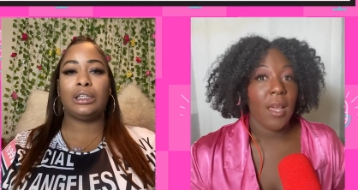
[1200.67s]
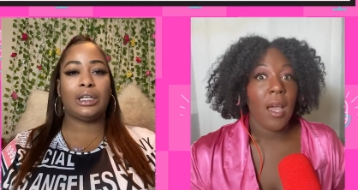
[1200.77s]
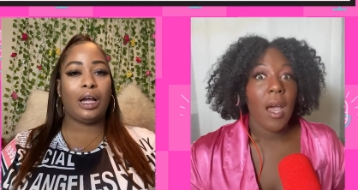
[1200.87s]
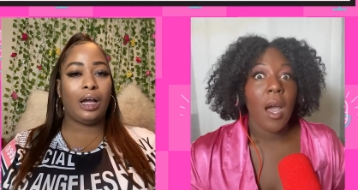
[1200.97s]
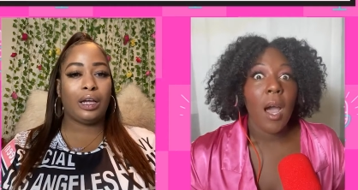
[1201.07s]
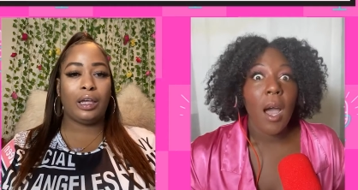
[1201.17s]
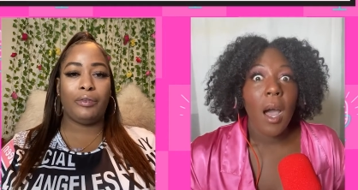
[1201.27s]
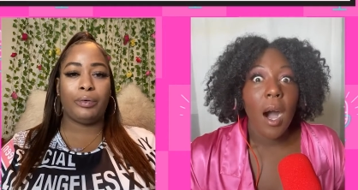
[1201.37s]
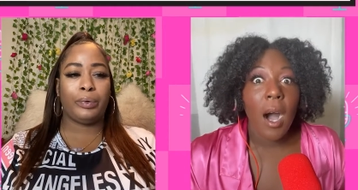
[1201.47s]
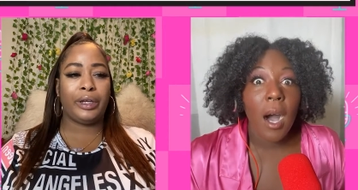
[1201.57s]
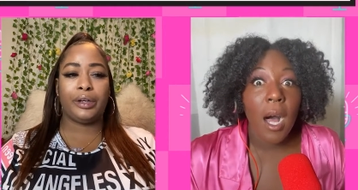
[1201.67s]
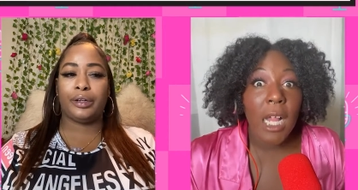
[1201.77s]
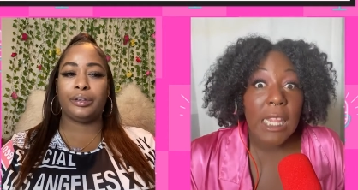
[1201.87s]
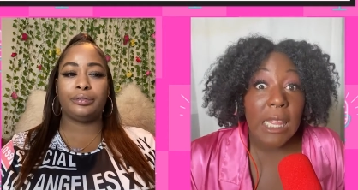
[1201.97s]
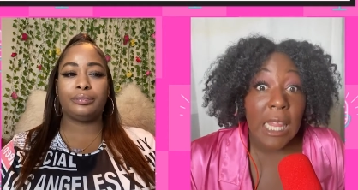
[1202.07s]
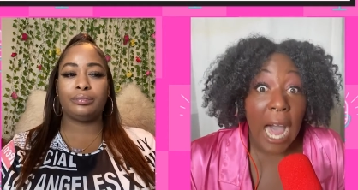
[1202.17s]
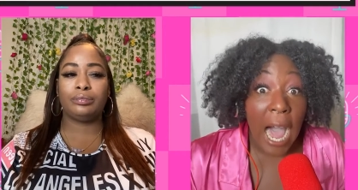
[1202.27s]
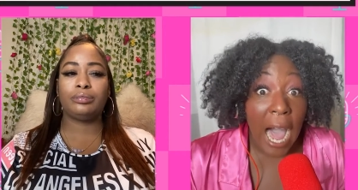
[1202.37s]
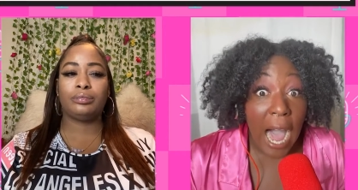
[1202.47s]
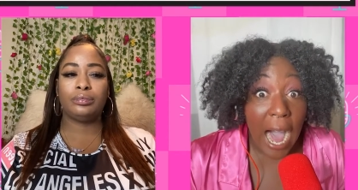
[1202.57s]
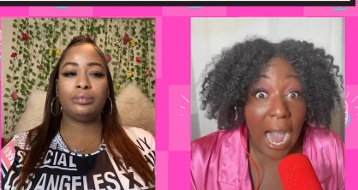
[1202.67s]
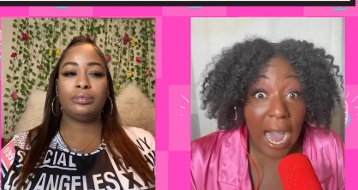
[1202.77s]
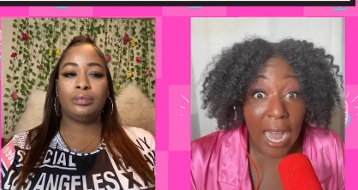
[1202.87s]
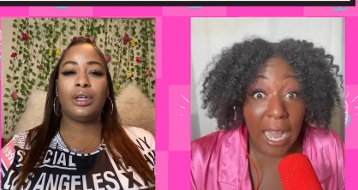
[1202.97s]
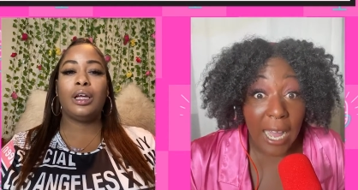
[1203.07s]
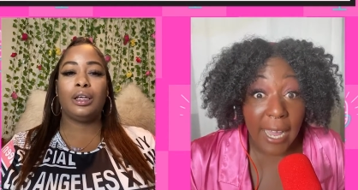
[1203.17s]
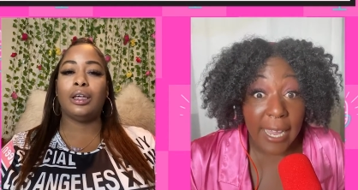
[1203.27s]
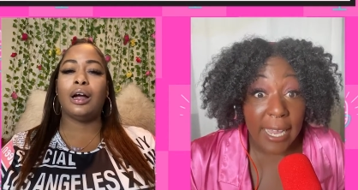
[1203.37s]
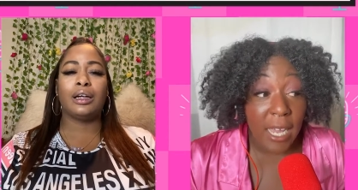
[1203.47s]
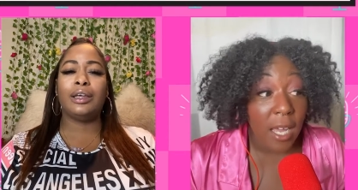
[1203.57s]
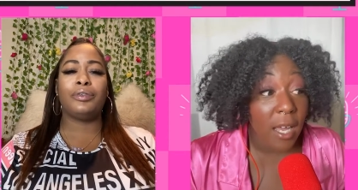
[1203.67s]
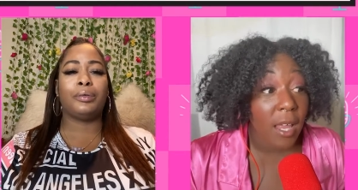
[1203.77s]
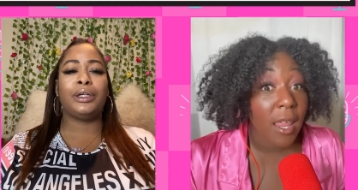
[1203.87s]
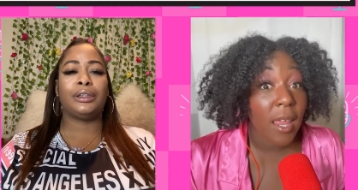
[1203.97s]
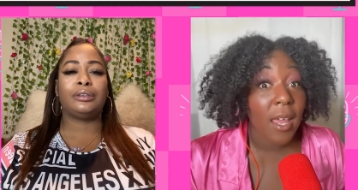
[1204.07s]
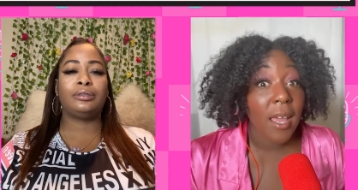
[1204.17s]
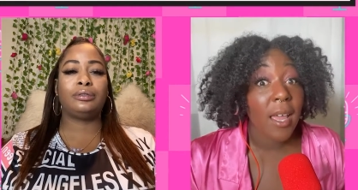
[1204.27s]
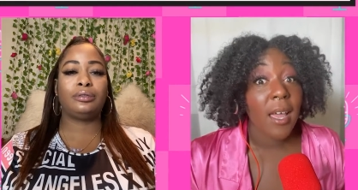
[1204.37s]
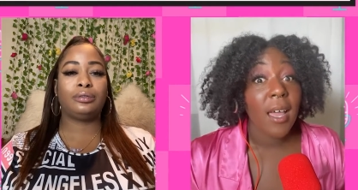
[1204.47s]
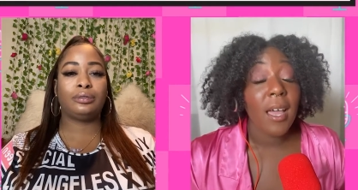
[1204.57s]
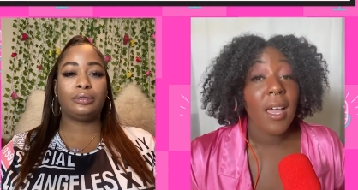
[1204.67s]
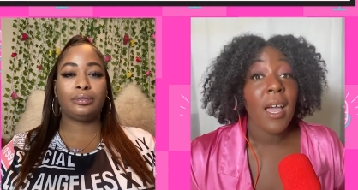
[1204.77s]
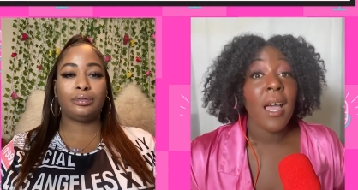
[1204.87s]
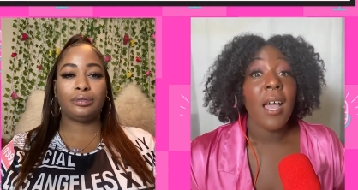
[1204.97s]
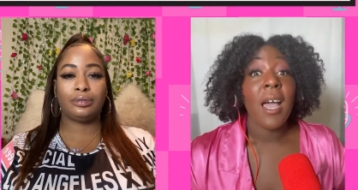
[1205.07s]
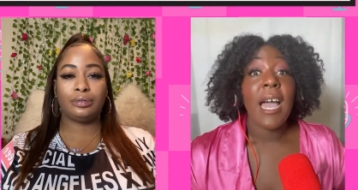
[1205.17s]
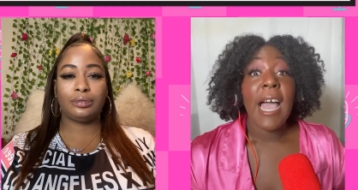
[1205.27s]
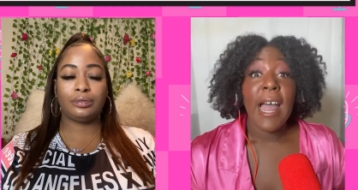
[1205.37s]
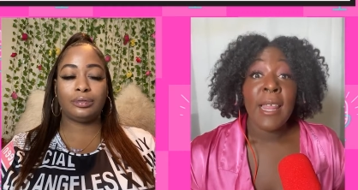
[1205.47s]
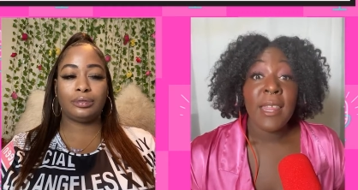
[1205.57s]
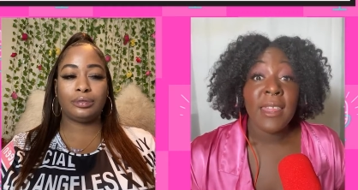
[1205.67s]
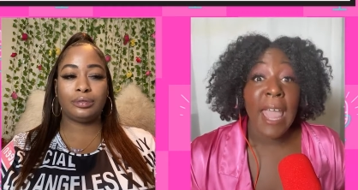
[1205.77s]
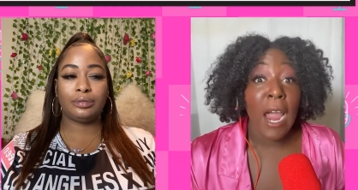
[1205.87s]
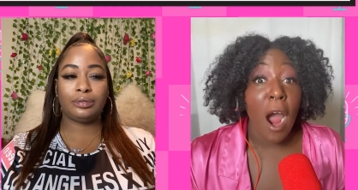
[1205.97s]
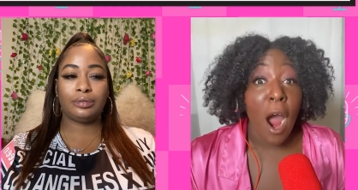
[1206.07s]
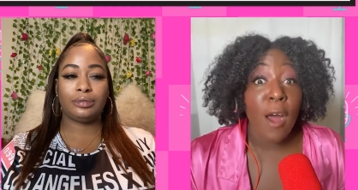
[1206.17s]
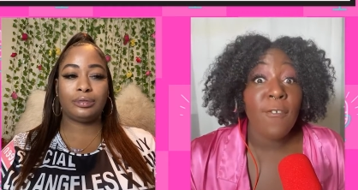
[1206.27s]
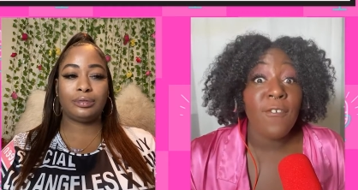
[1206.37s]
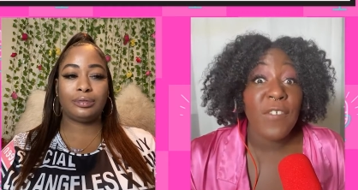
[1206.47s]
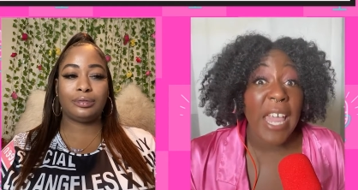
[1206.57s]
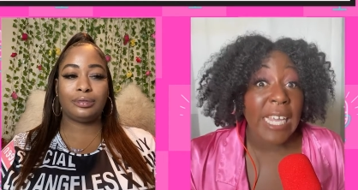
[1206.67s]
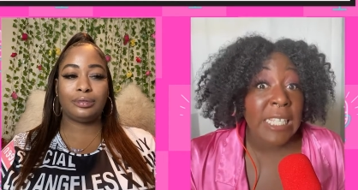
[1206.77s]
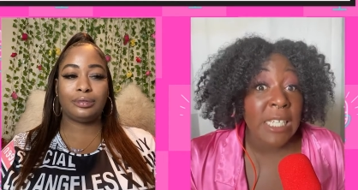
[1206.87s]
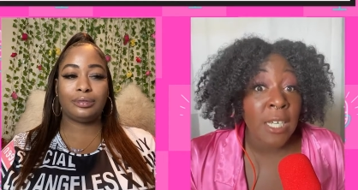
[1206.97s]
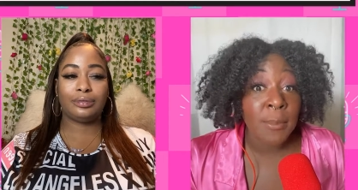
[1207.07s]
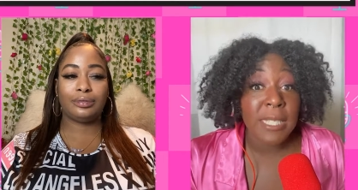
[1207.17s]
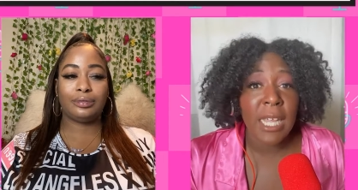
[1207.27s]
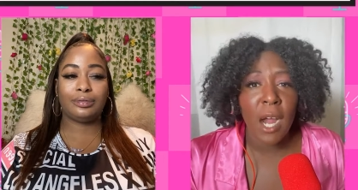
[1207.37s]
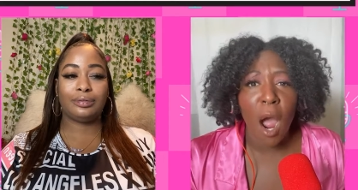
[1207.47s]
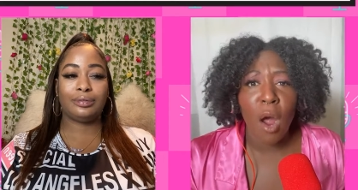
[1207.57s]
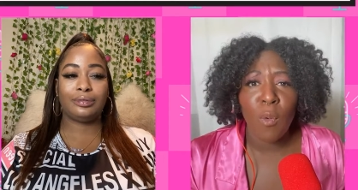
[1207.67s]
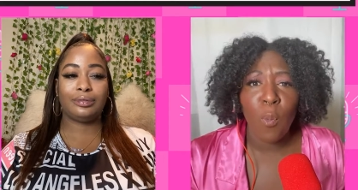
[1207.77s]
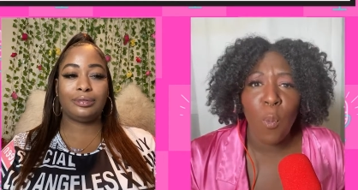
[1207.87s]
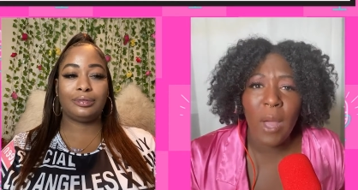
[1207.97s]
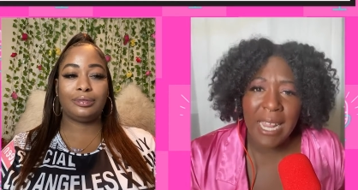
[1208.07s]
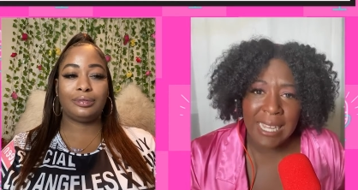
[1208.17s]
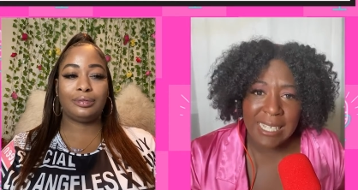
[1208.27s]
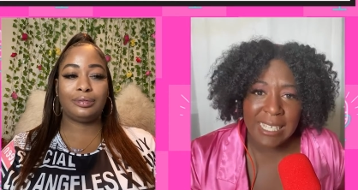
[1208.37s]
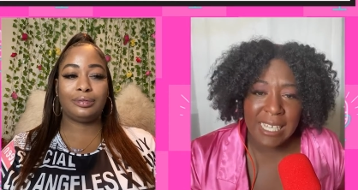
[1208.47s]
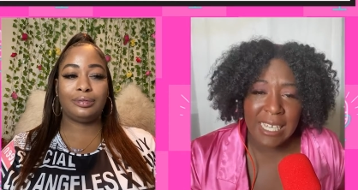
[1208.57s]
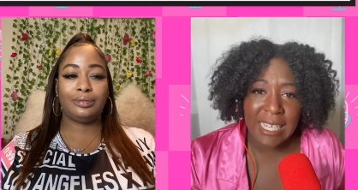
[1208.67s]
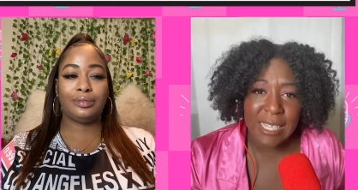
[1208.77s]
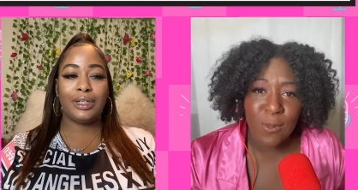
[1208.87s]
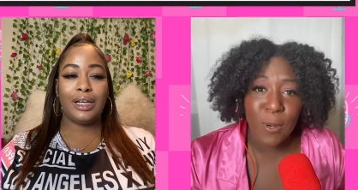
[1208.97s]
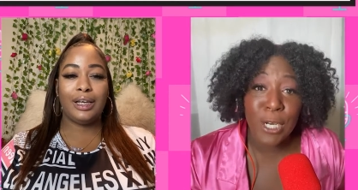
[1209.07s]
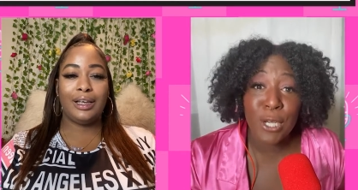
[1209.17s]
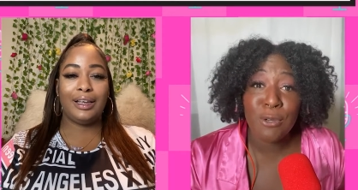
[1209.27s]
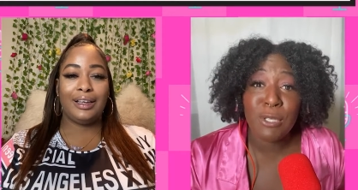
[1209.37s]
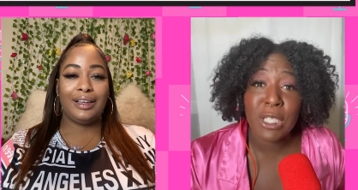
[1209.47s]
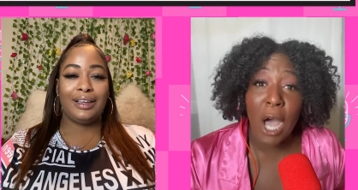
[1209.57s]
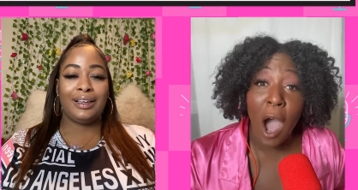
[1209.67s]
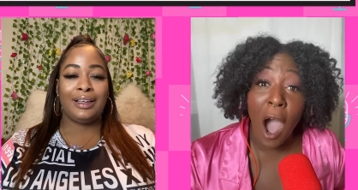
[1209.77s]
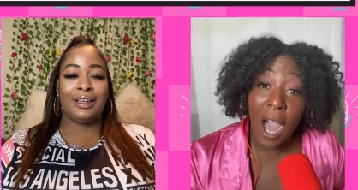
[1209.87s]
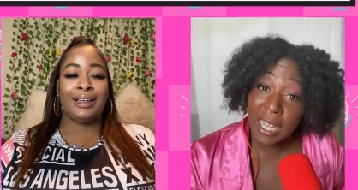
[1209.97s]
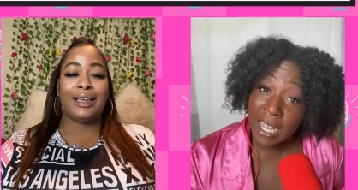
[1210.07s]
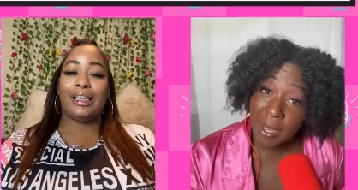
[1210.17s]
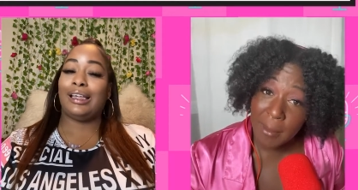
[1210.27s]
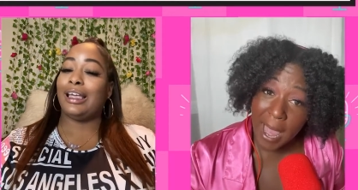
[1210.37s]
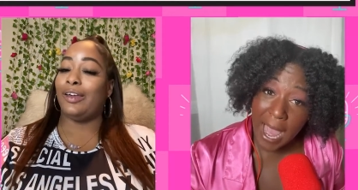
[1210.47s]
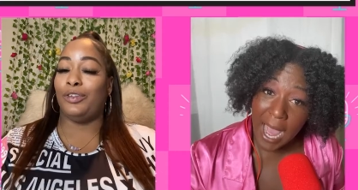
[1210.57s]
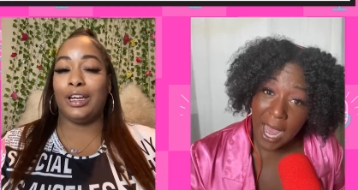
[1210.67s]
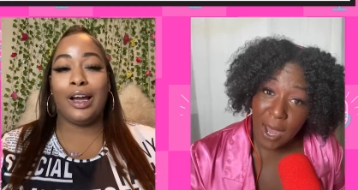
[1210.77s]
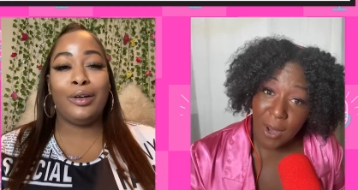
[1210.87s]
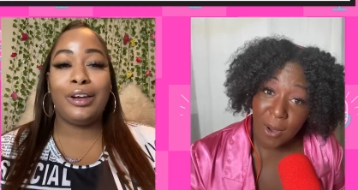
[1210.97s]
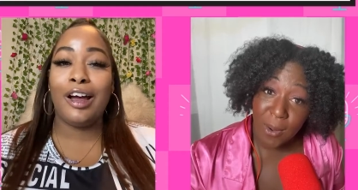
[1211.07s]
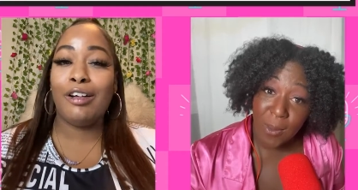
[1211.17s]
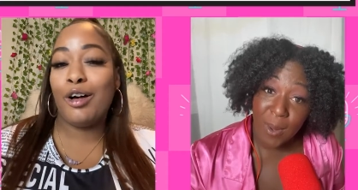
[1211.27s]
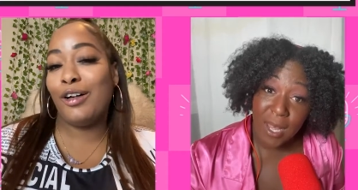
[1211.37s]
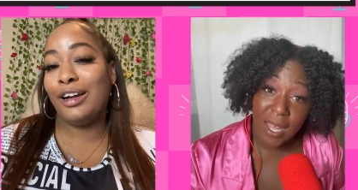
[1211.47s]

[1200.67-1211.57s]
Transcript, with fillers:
Speaker 1: y'all
Speaker 2: giving weird. A lie? Y'all giving weird.
Speaker 1: There are victims. There are witnesses. What are you talking about?
Speaker 2: If you don't know, go on